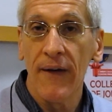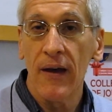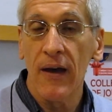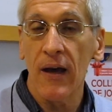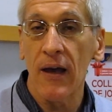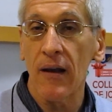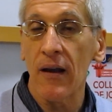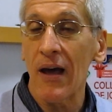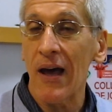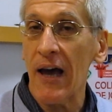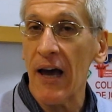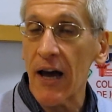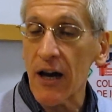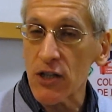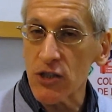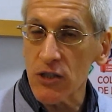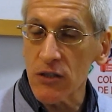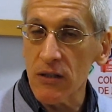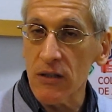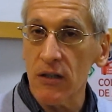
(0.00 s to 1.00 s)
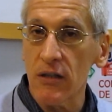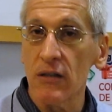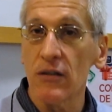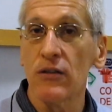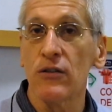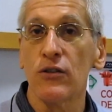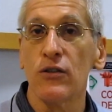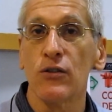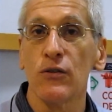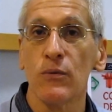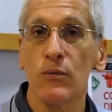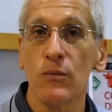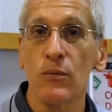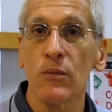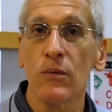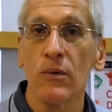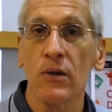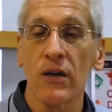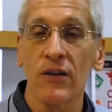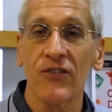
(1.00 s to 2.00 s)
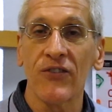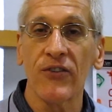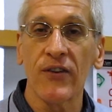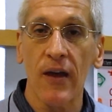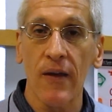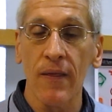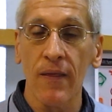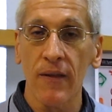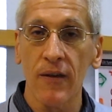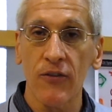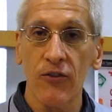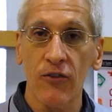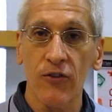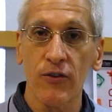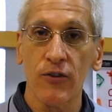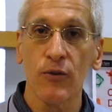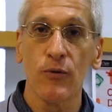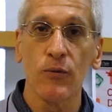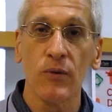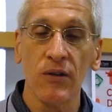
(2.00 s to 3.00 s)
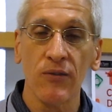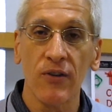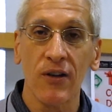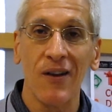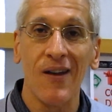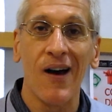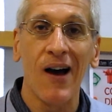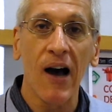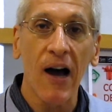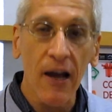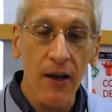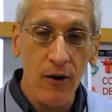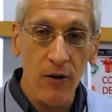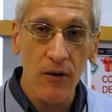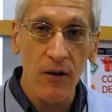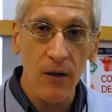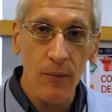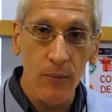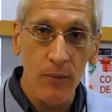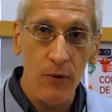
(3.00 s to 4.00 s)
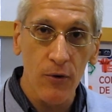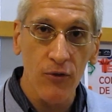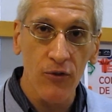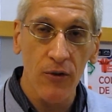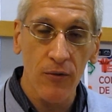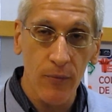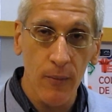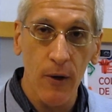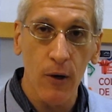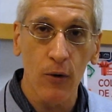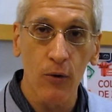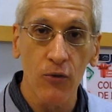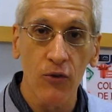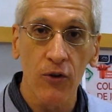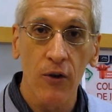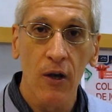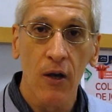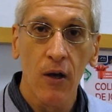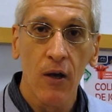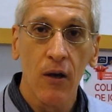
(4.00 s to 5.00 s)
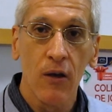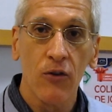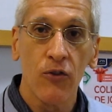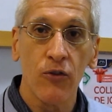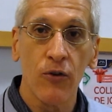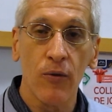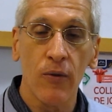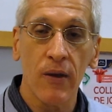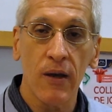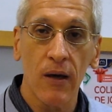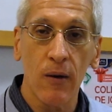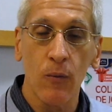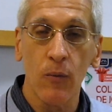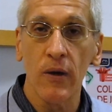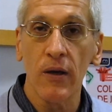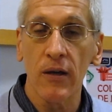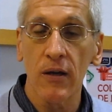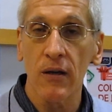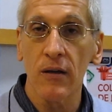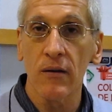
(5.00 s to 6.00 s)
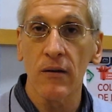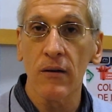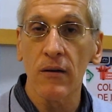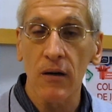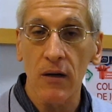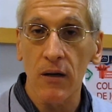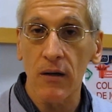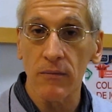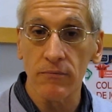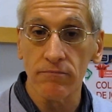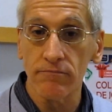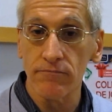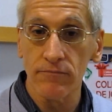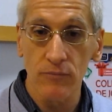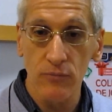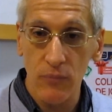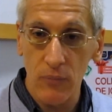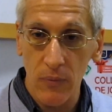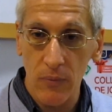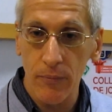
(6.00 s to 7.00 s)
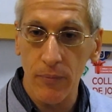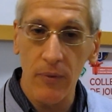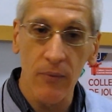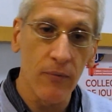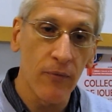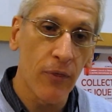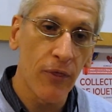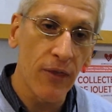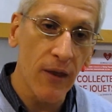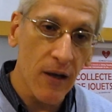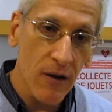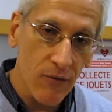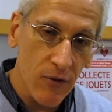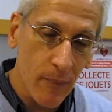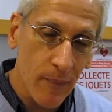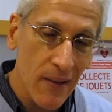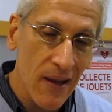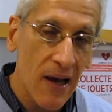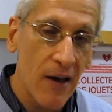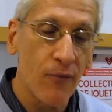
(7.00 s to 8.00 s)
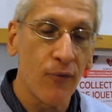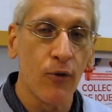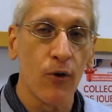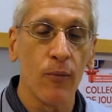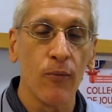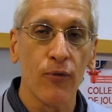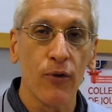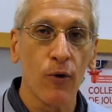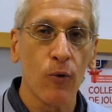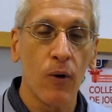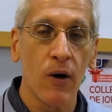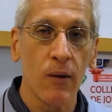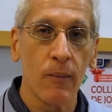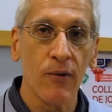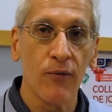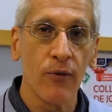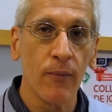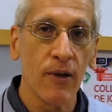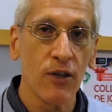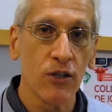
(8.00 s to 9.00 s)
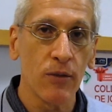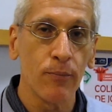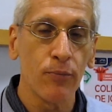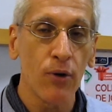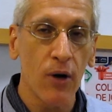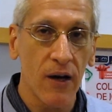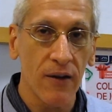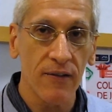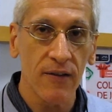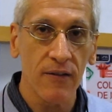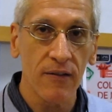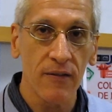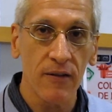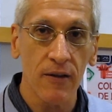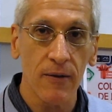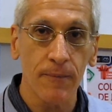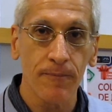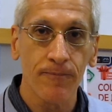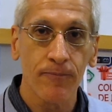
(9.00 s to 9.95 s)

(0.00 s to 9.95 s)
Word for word: and actually to extend this to even higher numbers of modes so that we can um, think of a platform for quantum information processing.